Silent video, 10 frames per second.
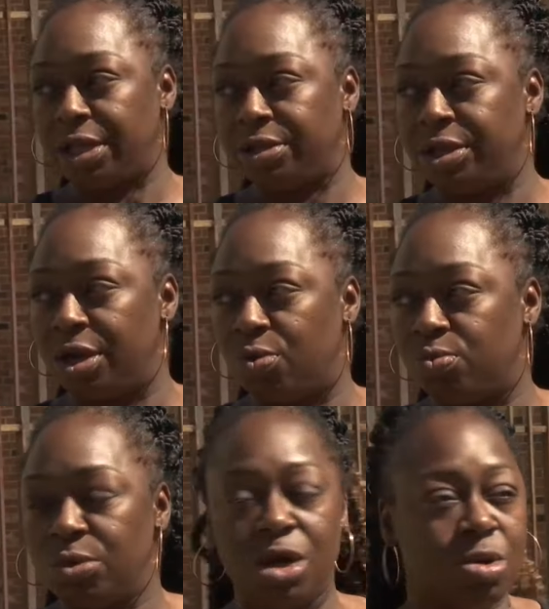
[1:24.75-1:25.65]
You
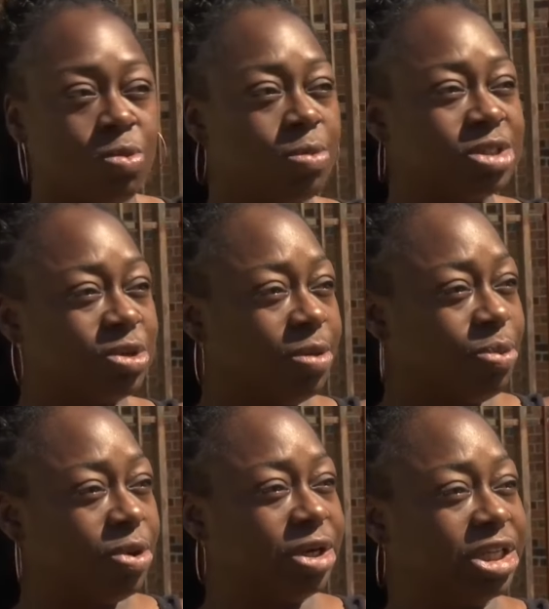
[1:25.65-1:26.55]
know, what was so
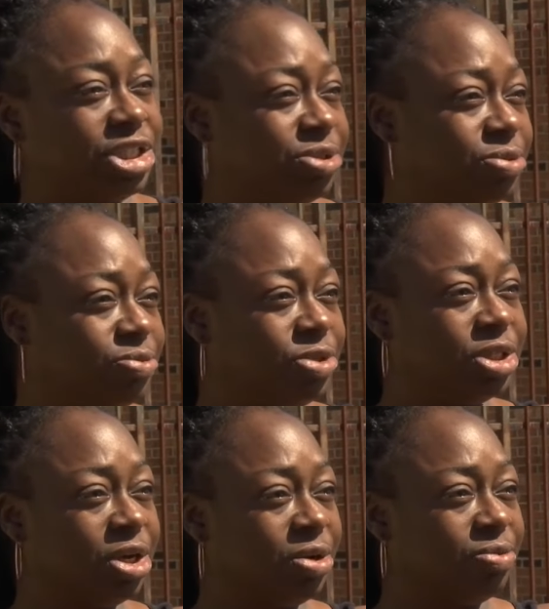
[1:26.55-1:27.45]
important that you,
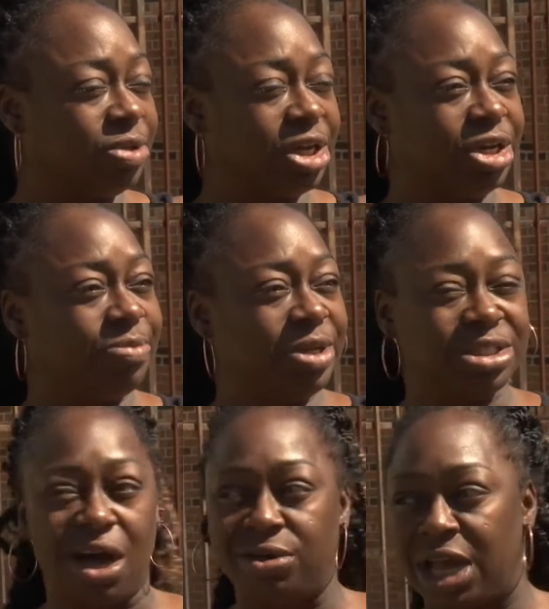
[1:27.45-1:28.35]
you know, it couldn't
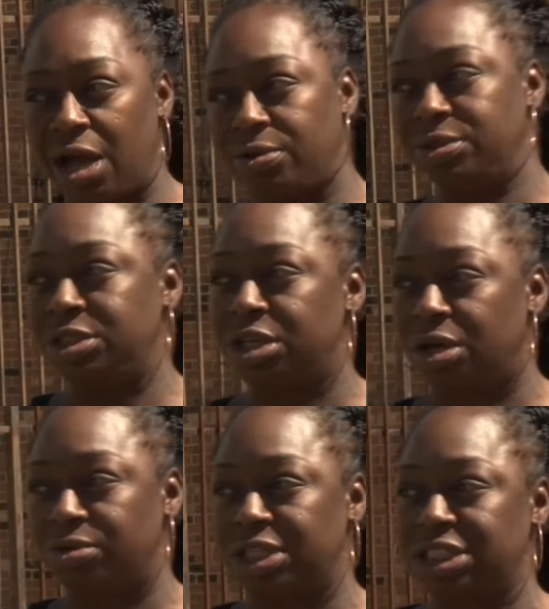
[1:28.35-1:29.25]
be talked out, you
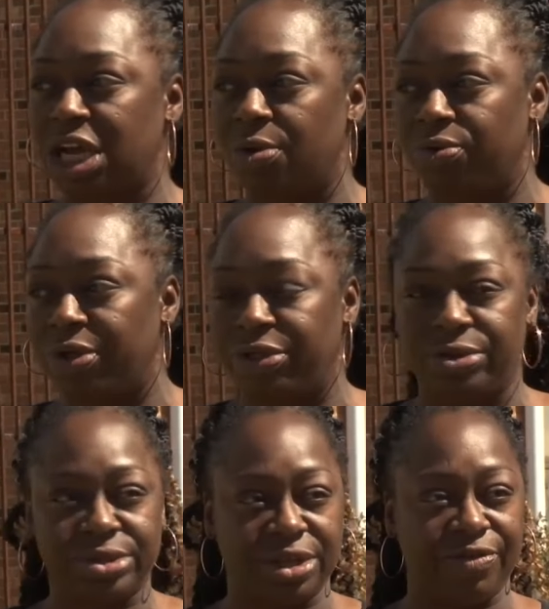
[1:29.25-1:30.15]
know, that y'all would
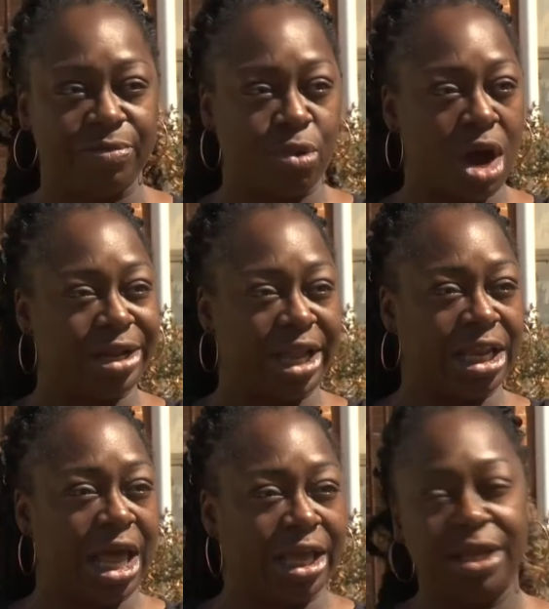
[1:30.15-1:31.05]
rather do stuff in broad
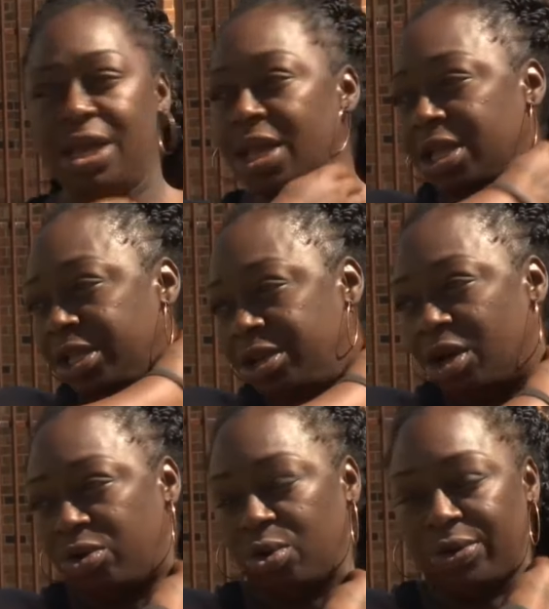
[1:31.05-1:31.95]
daylight,
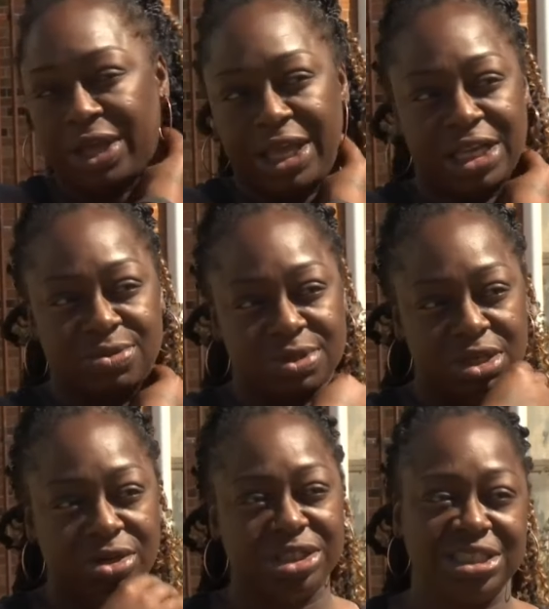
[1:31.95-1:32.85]
you know, knowing that kids
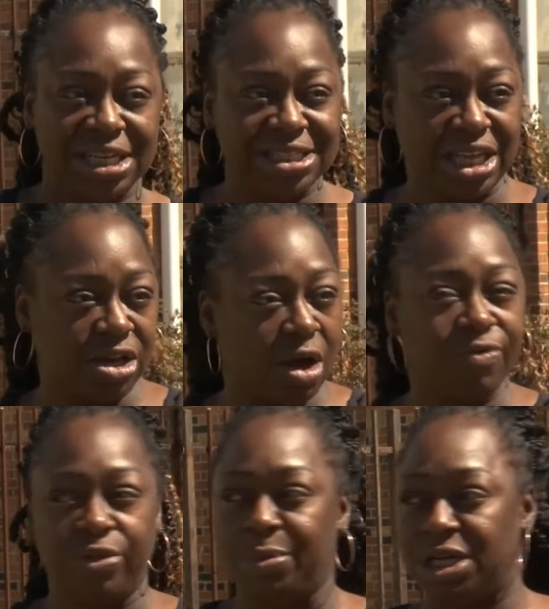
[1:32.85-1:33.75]
was literally just getting
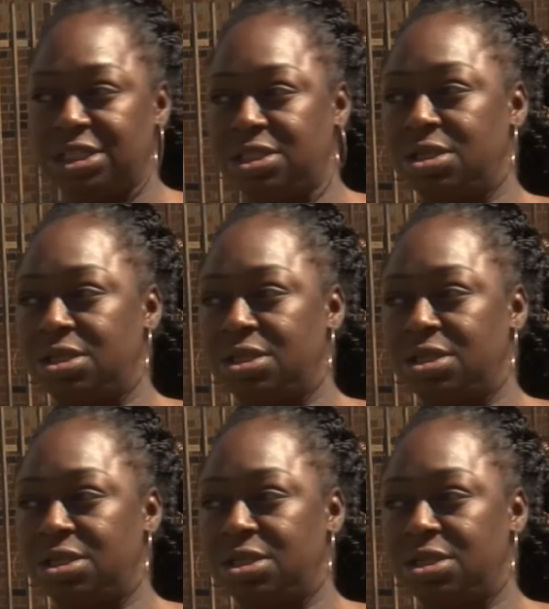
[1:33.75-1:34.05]
off the bus.